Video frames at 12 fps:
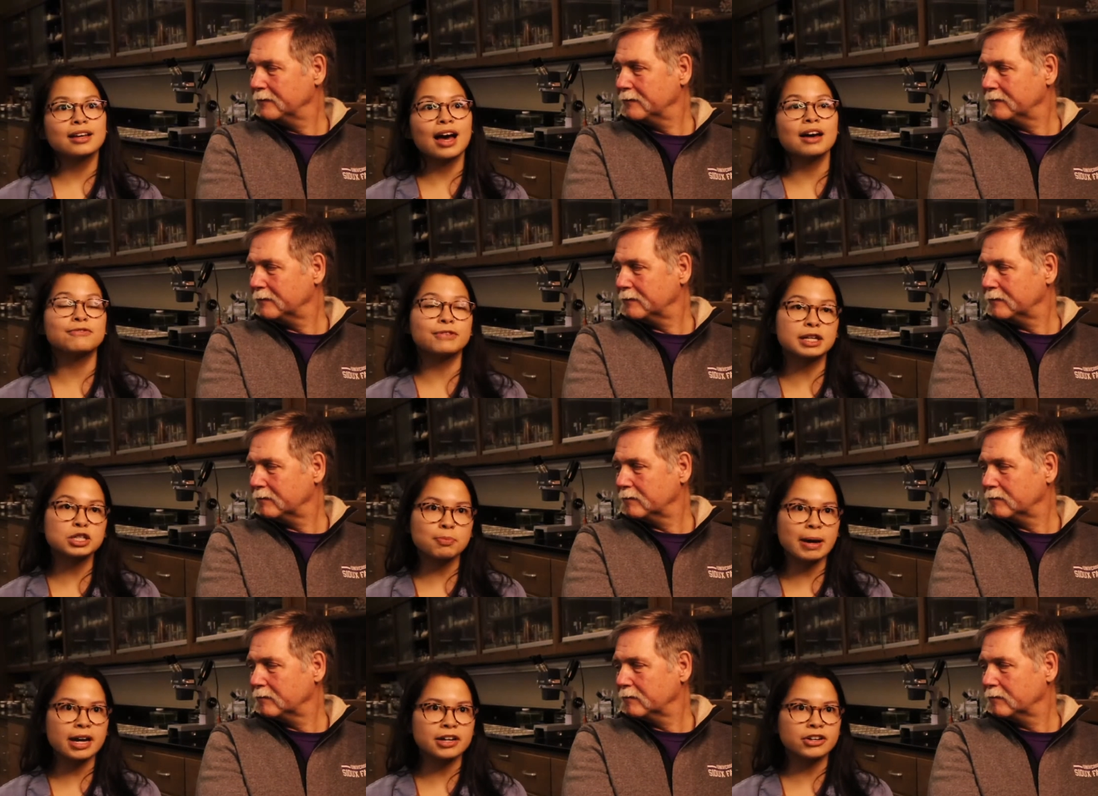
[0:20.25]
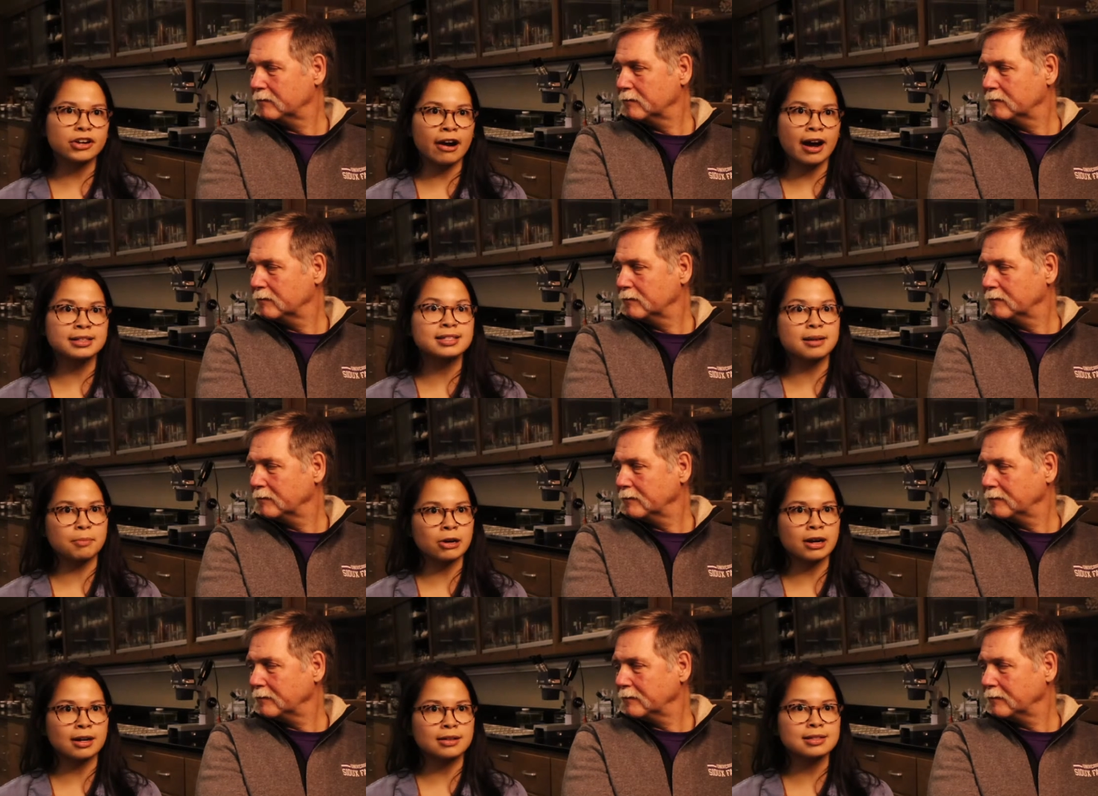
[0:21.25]
Speaker 1: had finished my undergrad somewhere
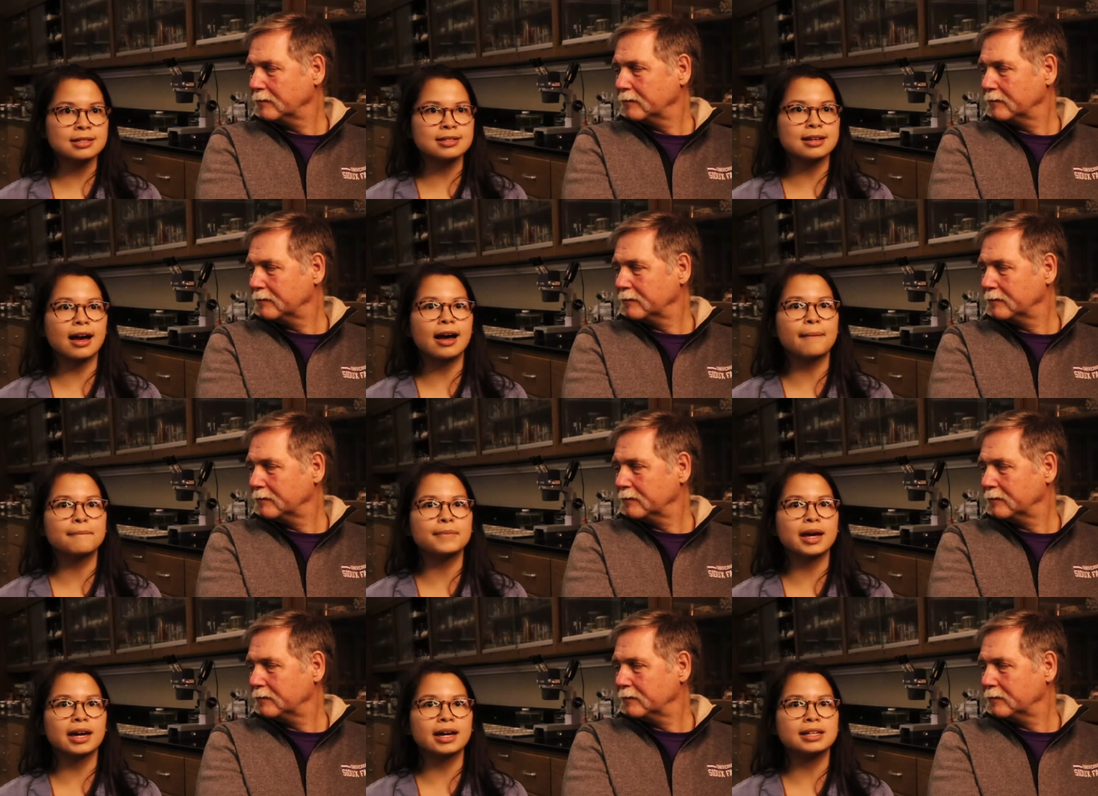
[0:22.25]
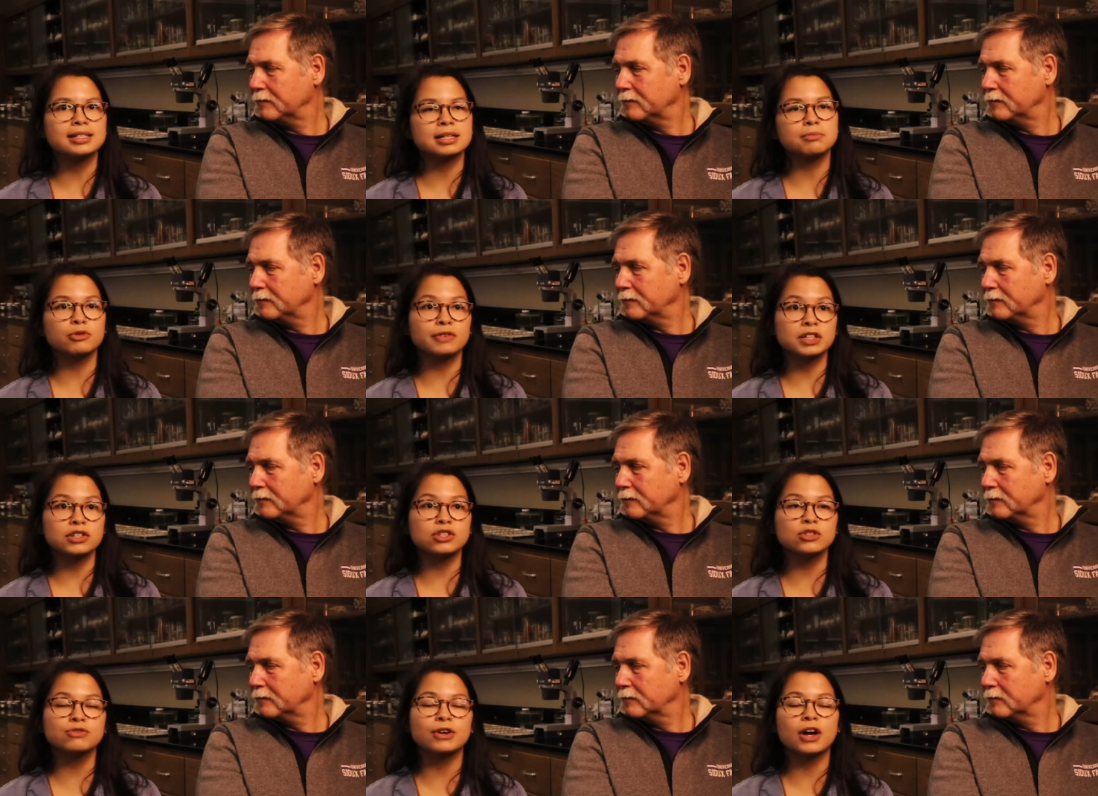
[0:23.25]
else um, and in moving to
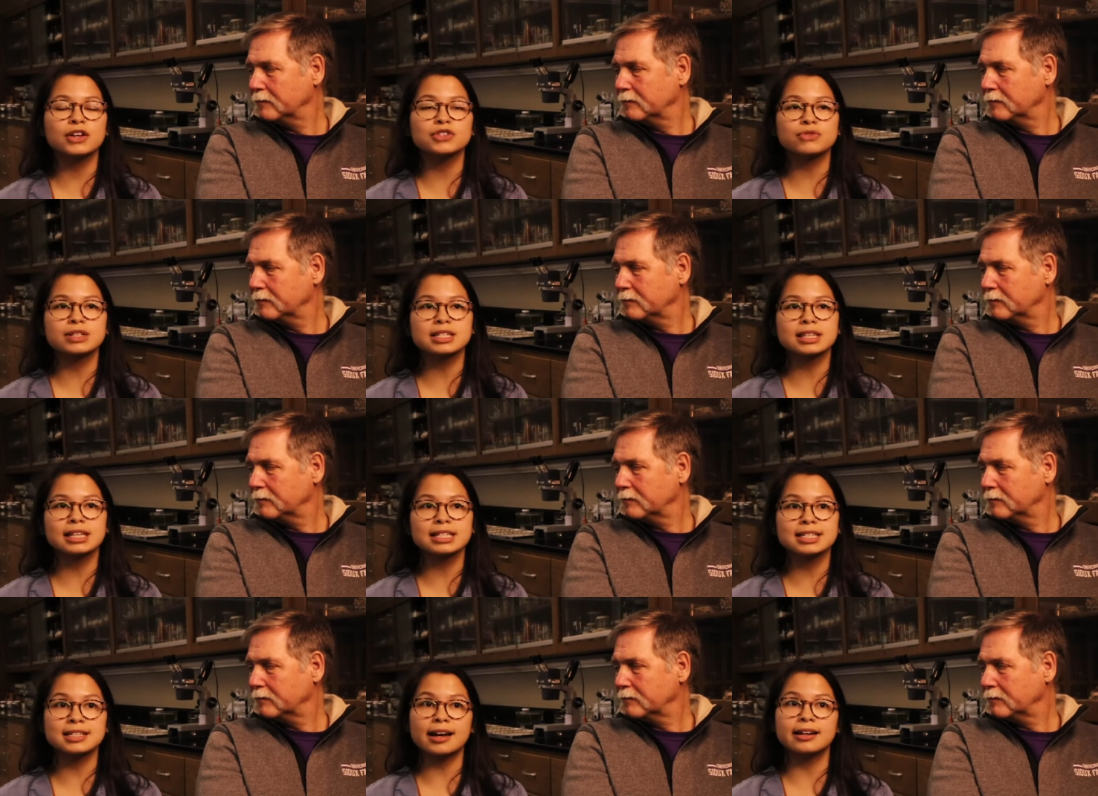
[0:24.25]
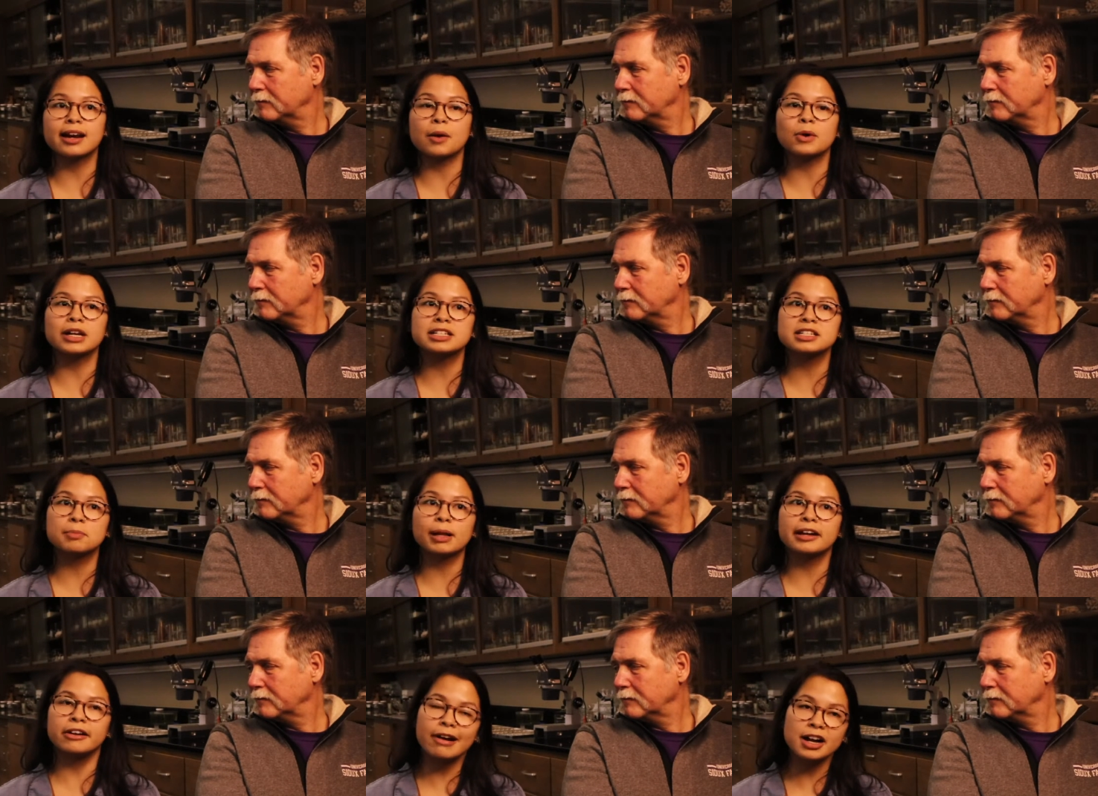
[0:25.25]
Sioux Falls recently decided I wanted to apply
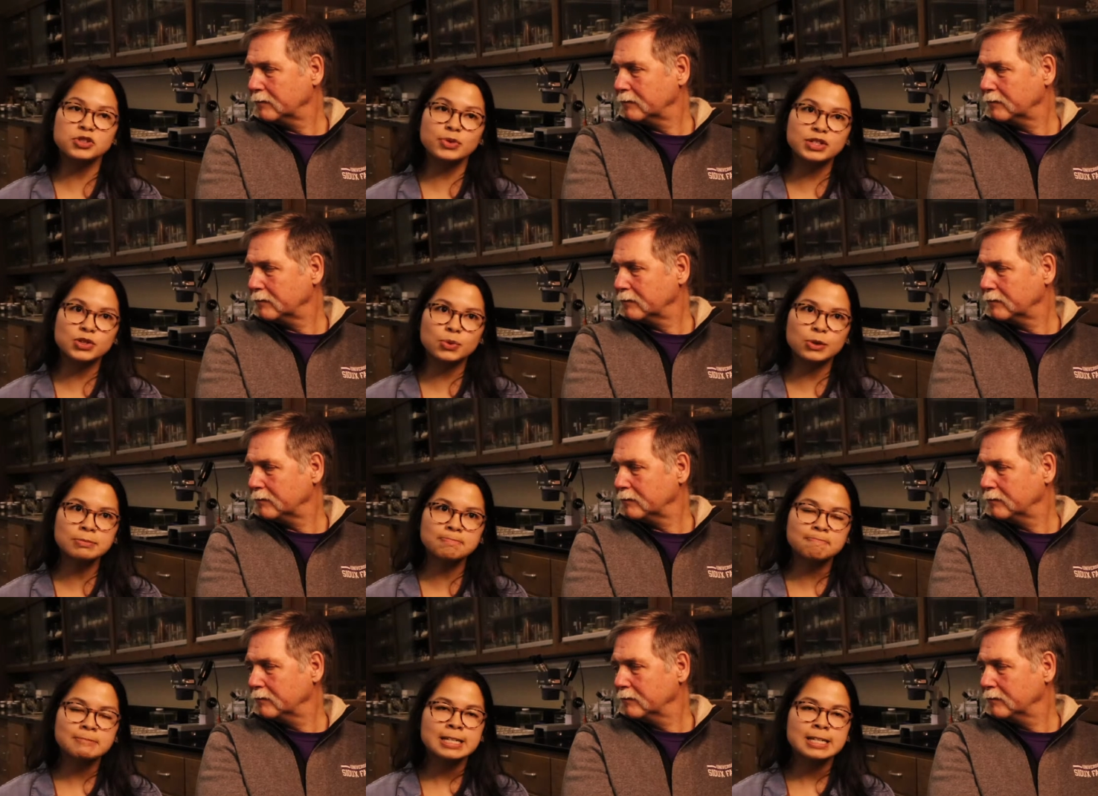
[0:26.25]
to graduate school